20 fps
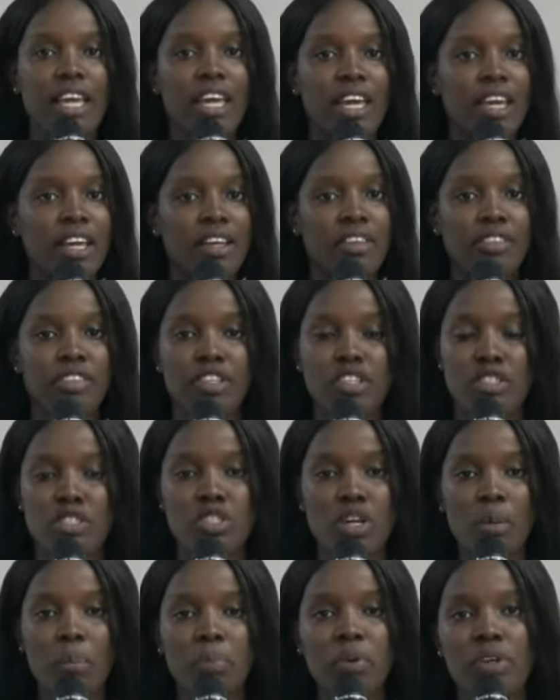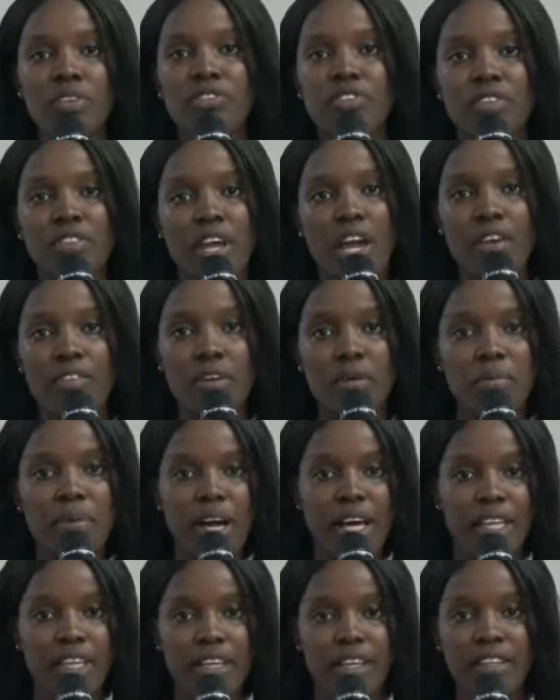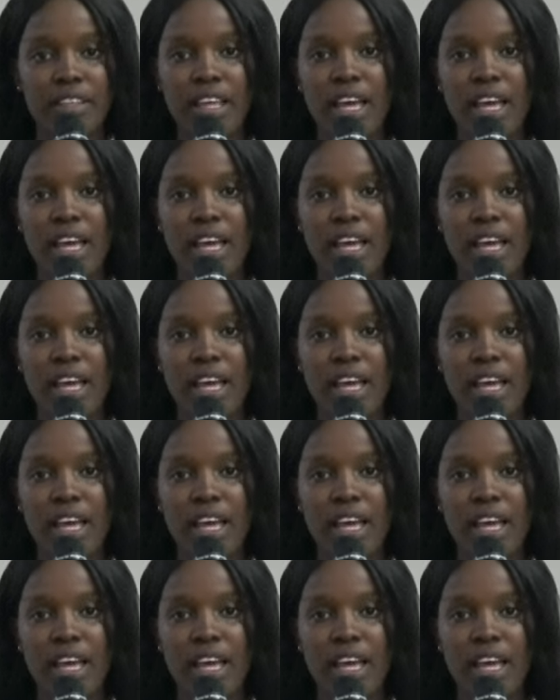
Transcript: and the support from everybody.